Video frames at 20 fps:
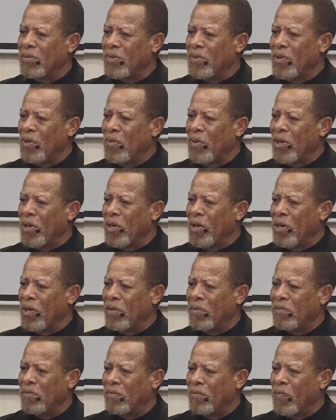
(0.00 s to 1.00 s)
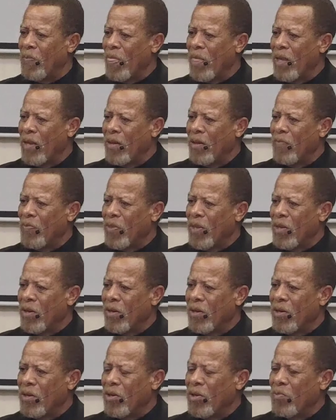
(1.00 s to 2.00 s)
Glory to God.
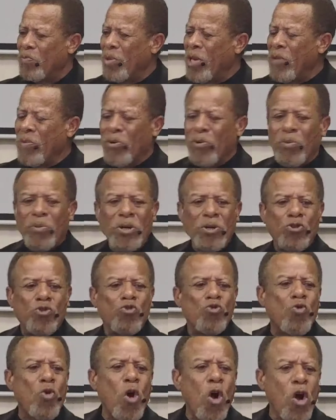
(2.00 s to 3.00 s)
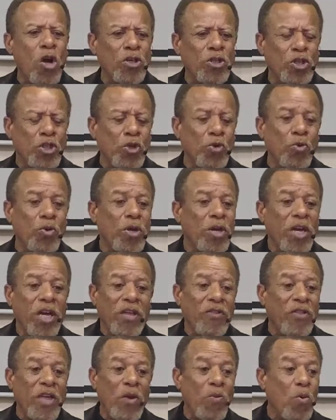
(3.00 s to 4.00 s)
People will be drawn to you
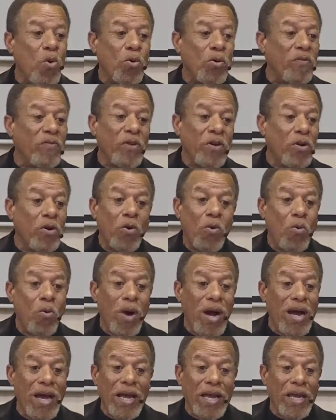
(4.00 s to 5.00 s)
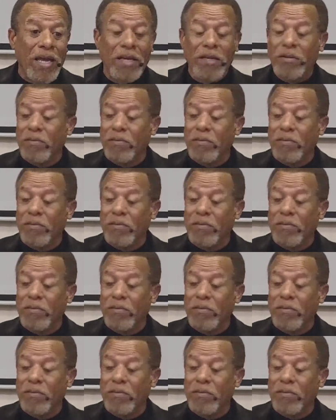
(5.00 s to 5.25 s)
and they won't even know why.